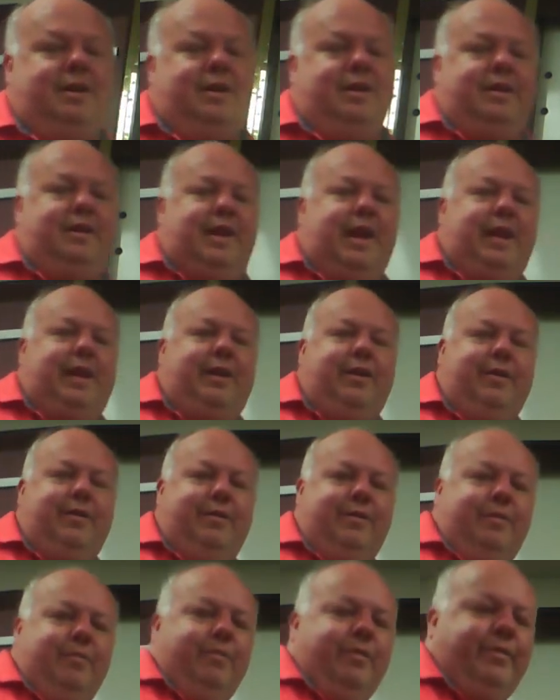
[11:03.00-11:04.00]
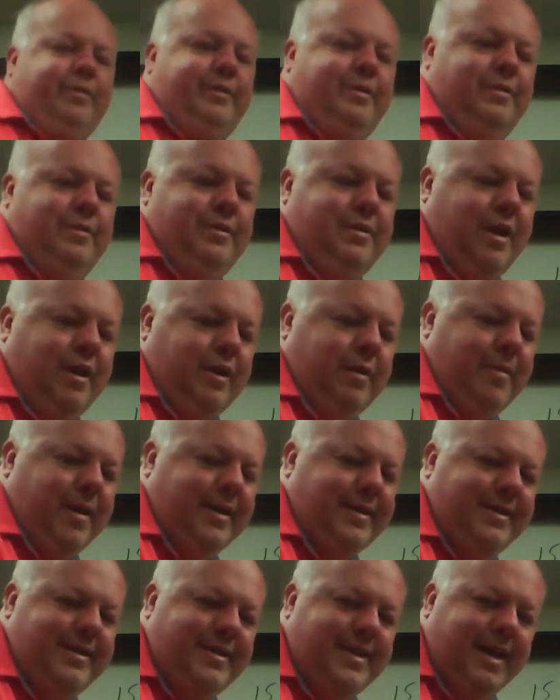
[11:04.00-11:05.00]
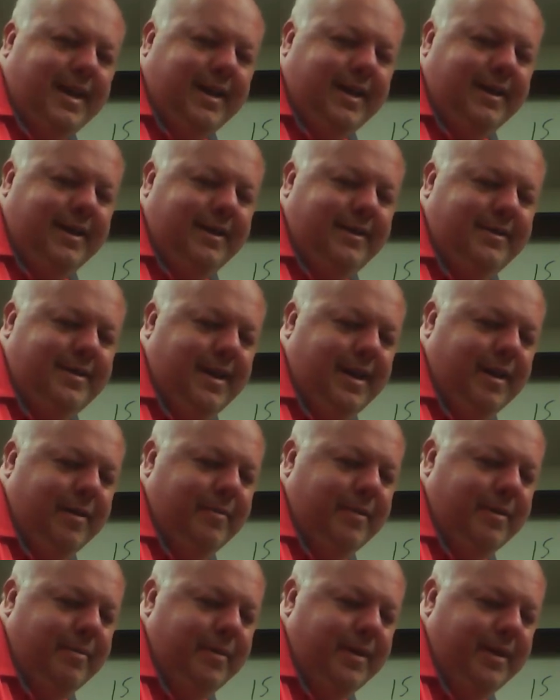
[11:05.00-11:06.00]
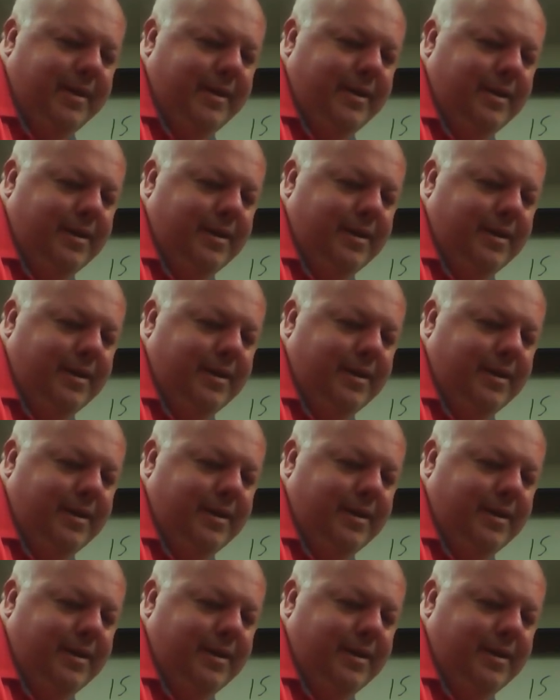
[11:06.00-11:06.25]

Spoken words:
Thank you, and we'll talk about the second exam in a minute.